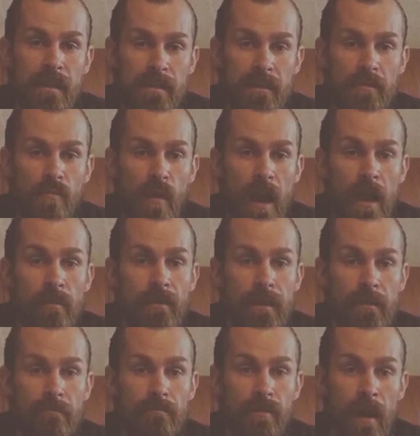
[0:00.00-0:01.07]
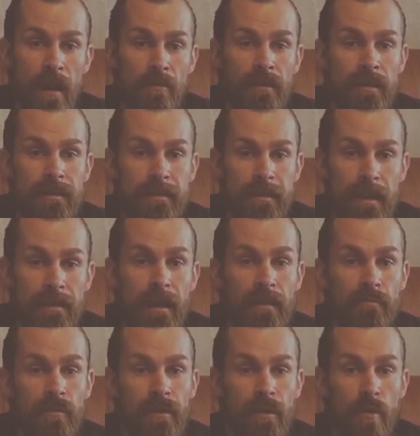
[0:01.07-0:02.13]
This is why we can proudly say
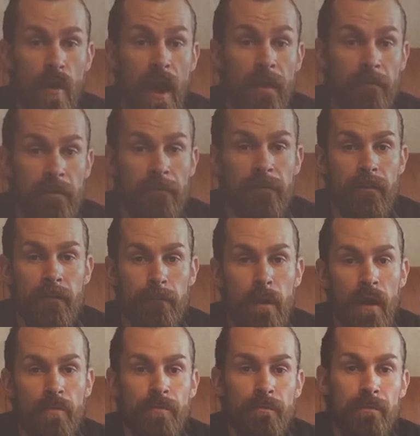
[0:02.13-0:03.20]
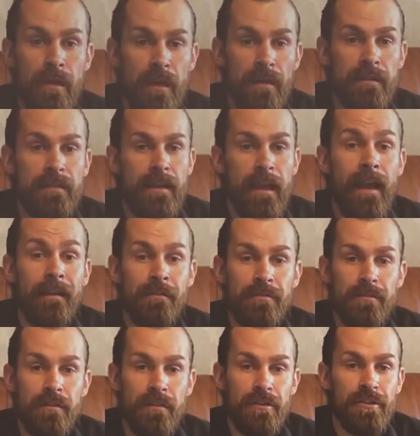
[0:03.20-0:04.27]
that we know everything about beards and
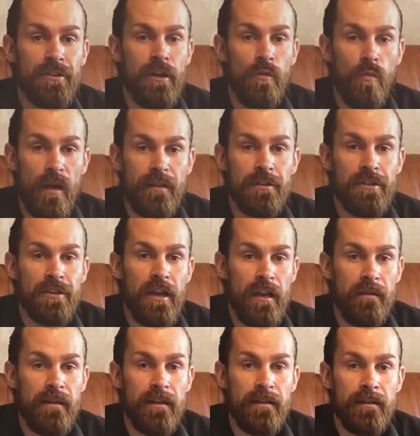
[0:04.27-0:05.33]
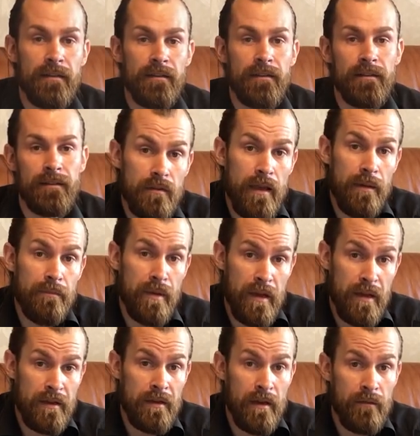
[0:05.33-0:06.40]
traditional wet shaving. A
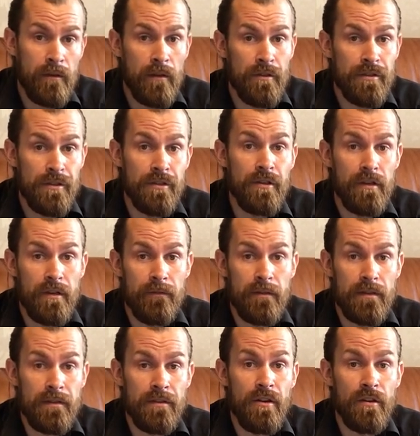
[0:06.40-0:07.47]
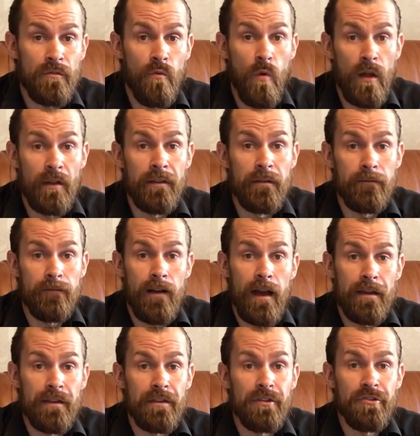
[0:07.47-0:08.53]
beard never looks good if it's not well
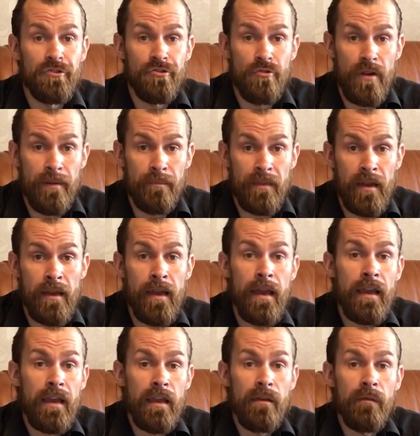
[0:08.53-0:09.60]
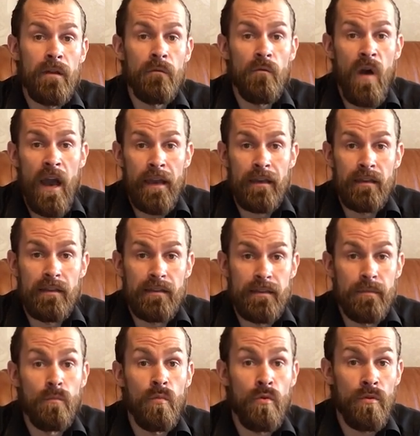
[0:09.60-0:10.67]
defined and trim. Even
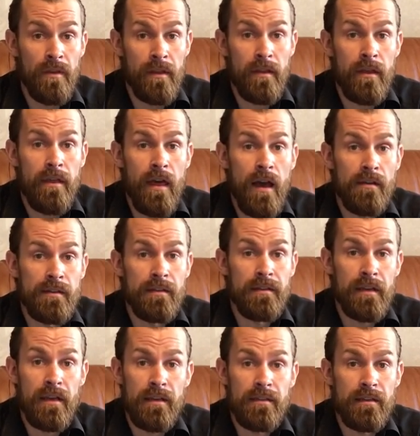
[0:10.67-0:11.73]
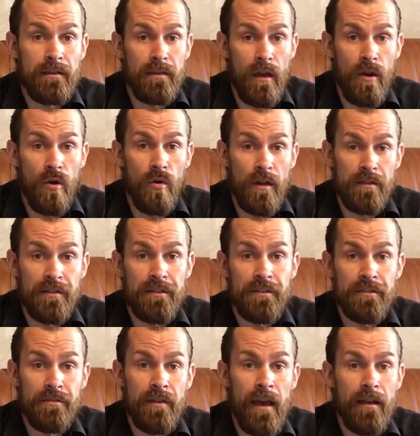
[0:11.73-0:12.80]
Vikings, more than 1,000 years ago,
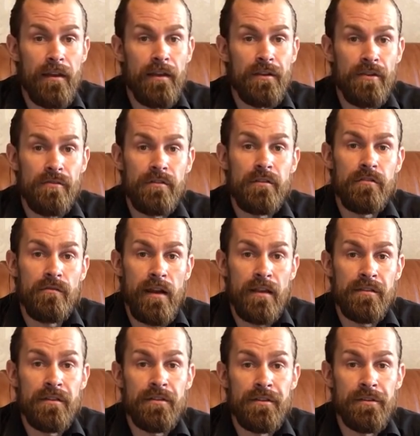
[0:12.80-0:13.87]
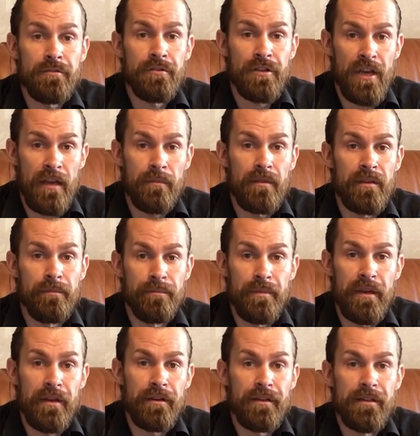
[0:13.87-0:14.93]
understood that and used razors to shape their
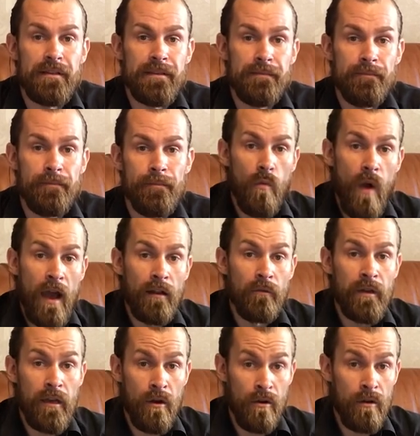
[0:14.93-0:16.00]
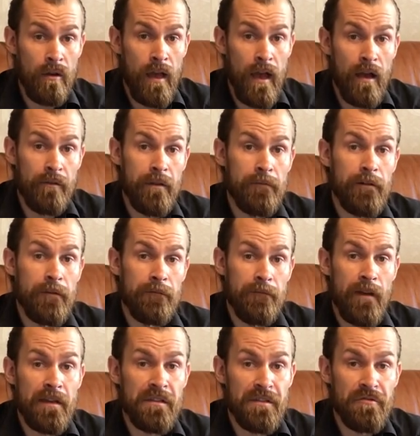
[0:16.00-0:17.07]
beards. While we all have different
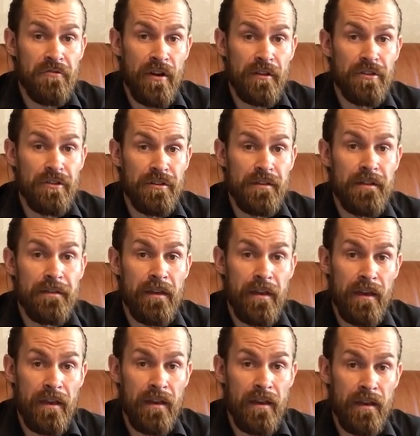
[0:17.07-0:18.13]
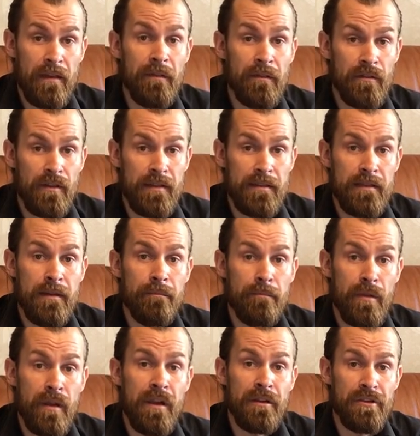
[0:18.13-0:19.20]
face structures and hair, there are some
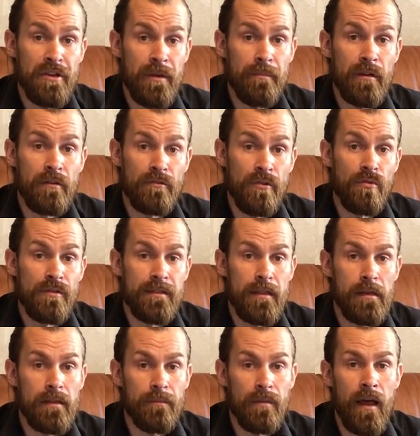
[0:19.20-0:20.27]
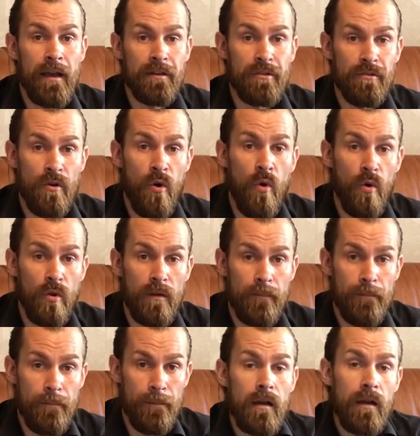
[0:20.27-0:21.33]
beard shaping rules that apply to all.
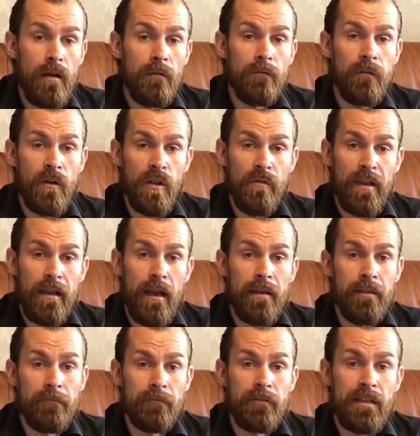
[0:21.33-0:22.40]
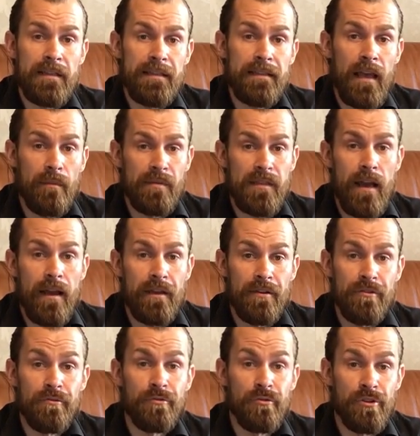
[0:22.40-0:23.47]
Following are the 3 steps I do
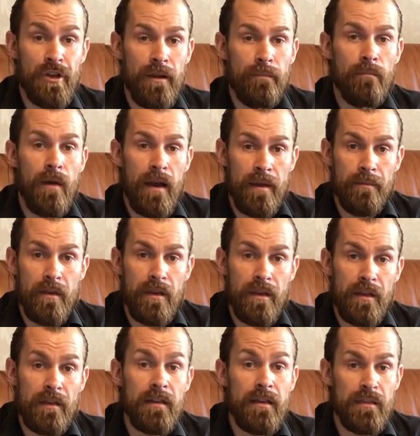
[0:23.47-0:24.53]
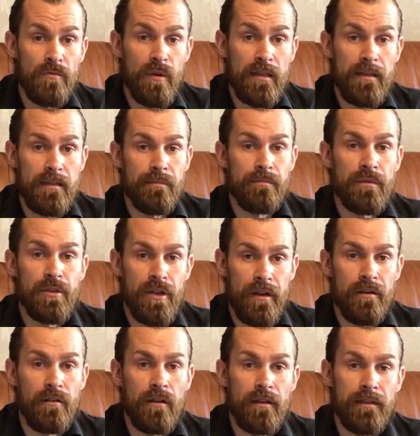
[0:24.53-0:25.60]
to shape my beard, as well as some
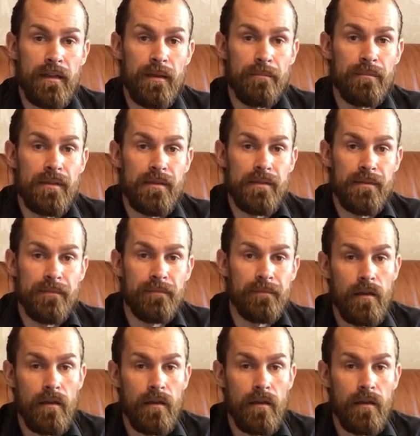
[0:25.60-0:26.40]
general tips.